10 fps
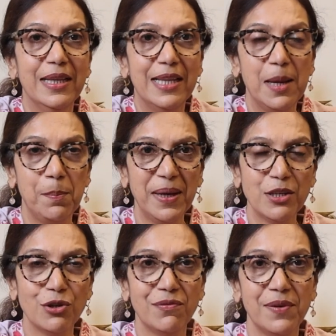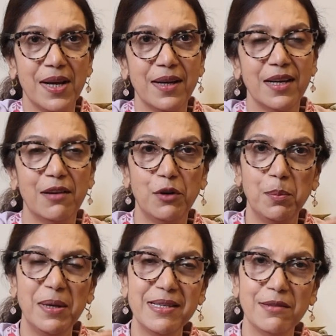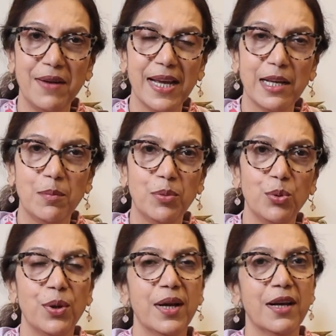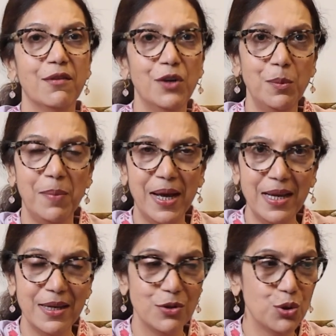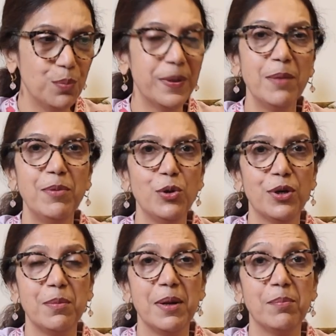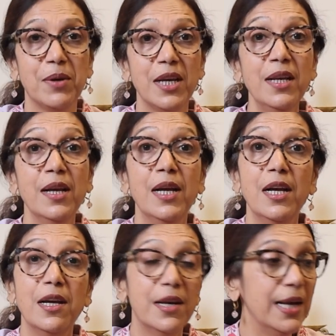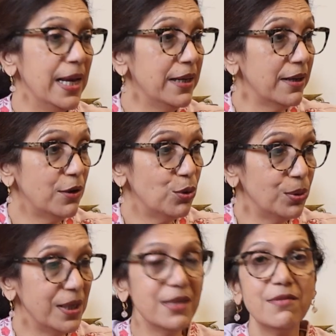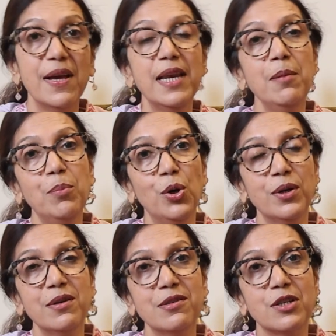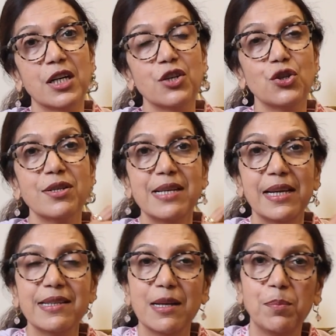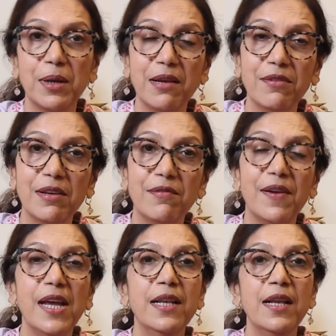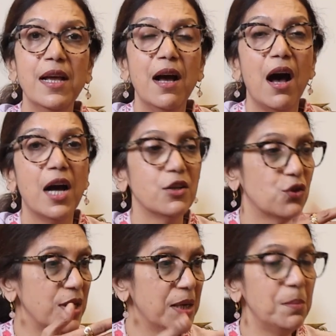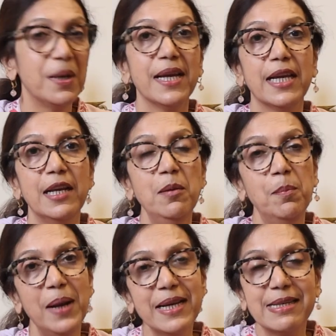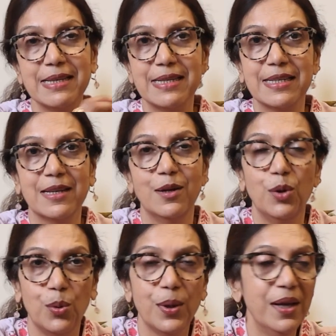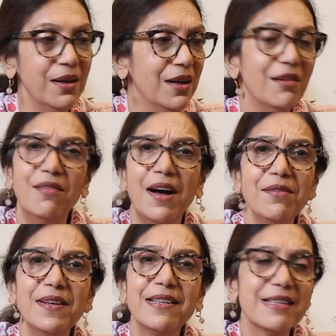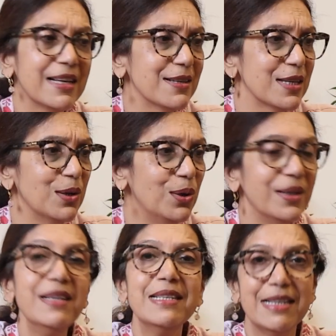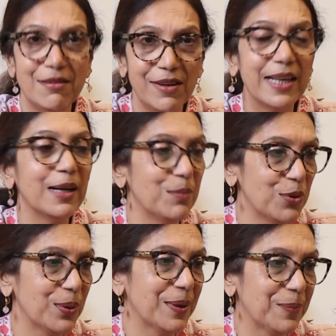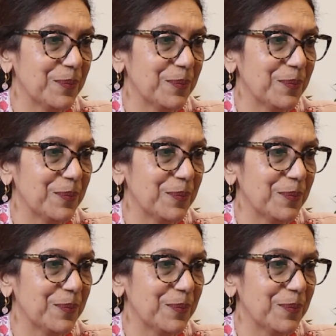the apex of lung covered by cervical pleura, covered by suprapleural membrane, related to these very important structures like subclavian vein, artery and brachial plexus. Okay, why are we discussing all this? We'll come to it.